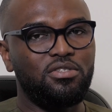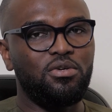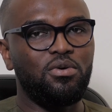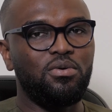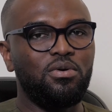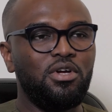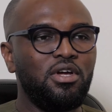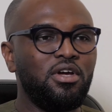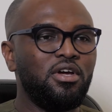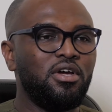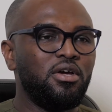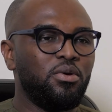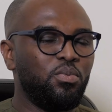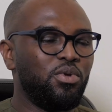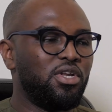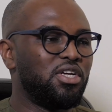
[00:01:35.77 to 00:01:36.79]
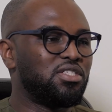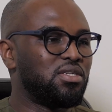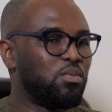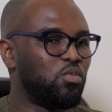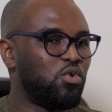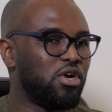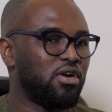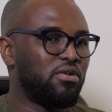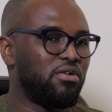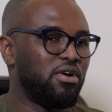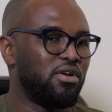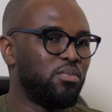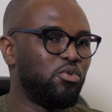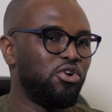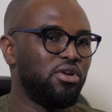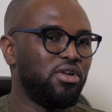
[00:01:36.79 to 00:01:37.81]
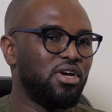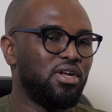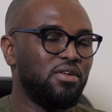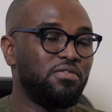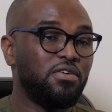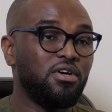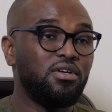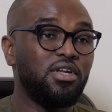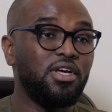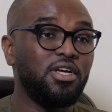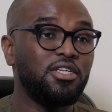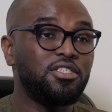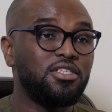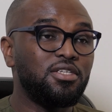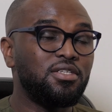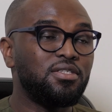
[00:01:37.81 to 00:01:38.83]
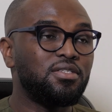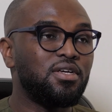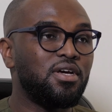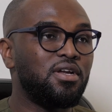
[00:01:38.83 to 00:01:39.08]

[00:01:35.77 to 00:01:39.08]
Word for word: So we did some work around the Mohinani Foundation,